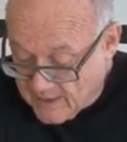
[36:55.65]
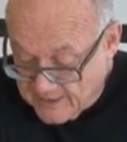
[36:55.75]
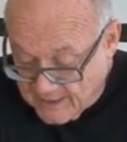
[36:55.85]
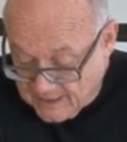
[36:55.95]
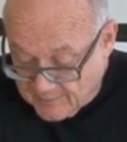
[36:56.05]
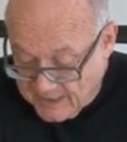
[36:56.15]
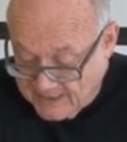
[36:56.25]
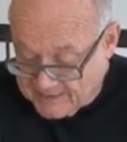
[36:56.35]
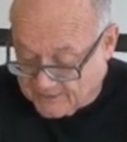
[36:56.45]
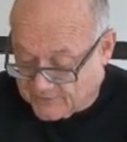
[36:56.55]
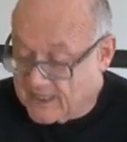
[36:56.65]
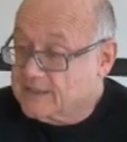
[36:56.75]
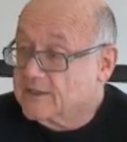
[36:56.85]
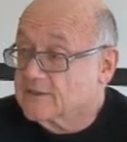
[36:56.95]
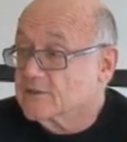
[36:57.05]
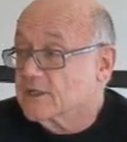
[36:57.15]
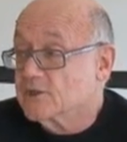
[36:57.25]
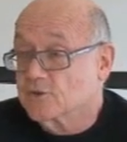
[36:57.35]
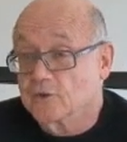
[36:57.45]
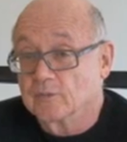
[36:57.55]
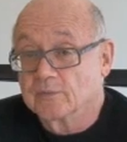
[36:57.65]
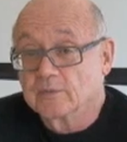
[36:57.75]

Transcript: are young minds attracted to such groups?